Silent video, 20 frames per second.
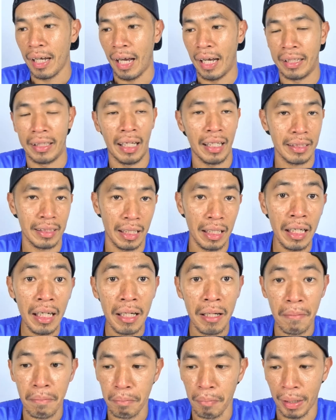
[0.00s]
and there's
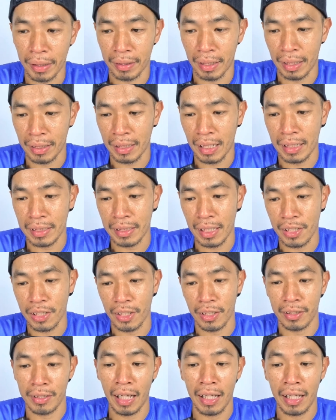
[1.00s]
a banana station.